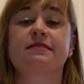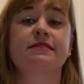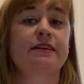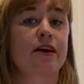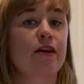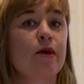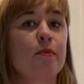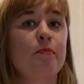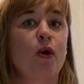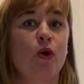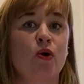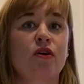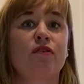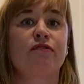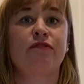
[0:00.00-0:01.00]
Sarah
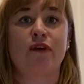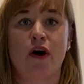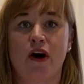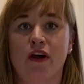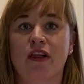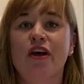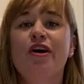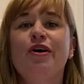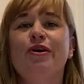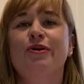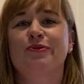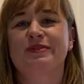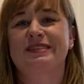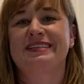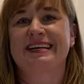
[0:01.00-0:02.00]
Polk Fall,
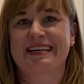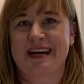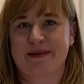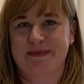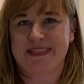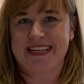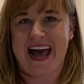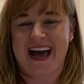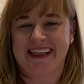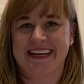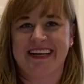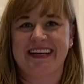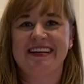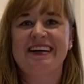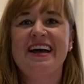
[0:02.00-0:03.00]
who was nicknamed
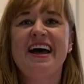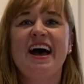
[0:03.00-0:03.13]
Sally.